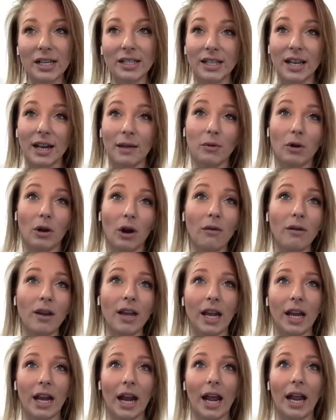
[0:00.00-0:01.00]
and I'm
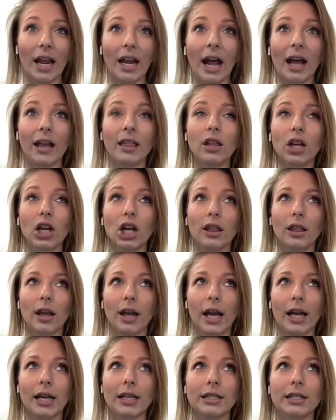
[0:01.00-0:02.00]
growing, and I learned
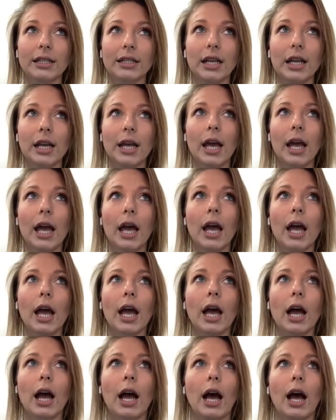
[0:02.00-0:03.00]
that, as
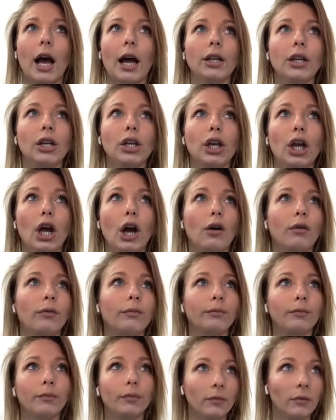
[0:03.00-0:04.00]
you know,
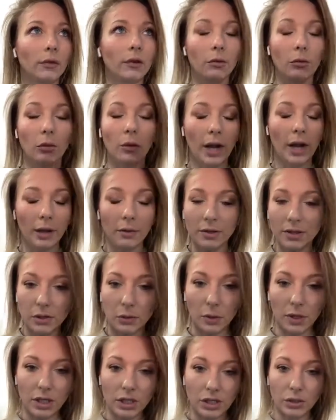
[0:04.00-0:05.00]
when I was
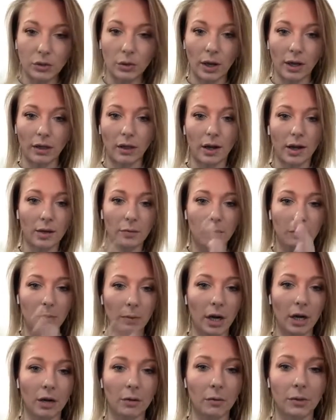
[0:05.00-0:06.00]
22, I thought I'd be
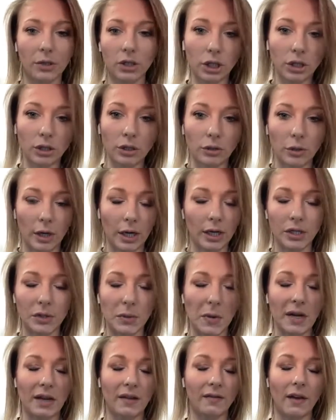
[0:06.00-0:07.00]
married with children at
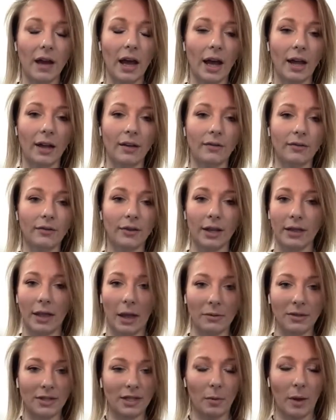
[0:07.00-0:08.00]
25, and
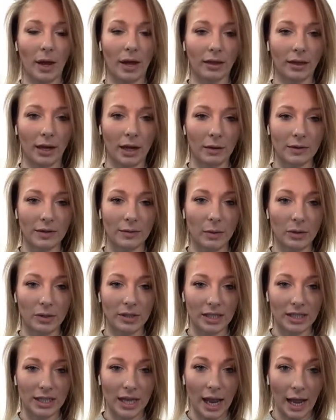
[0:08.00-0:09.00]
that was the path that I was supposed
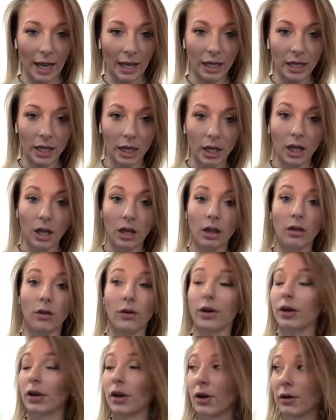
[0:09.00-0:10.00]
to take.
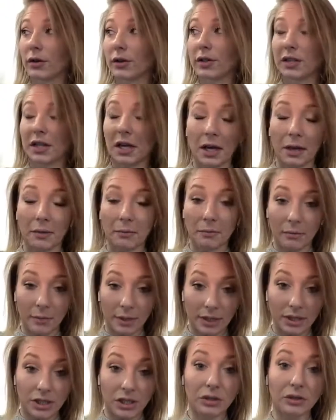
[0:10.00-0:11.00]
Lord knows
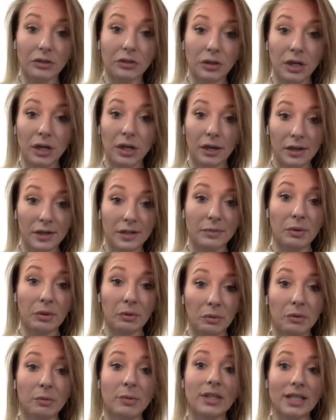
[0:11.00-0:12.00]
my children and husband
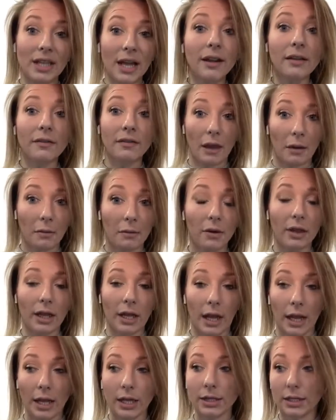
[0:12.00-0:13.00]
would be dead if that were the
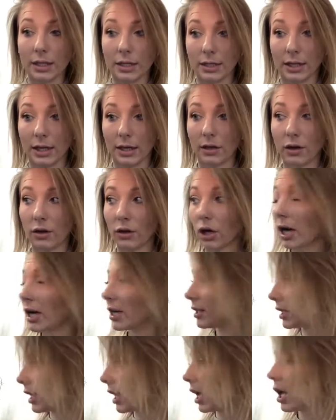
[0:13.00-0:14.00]
case, because I'd go
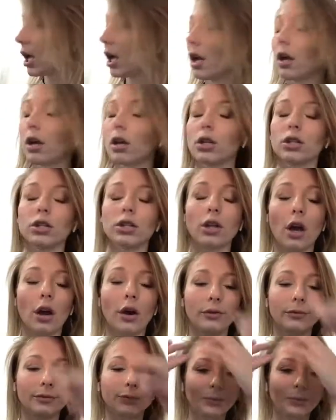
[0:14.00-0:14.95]
crazy. So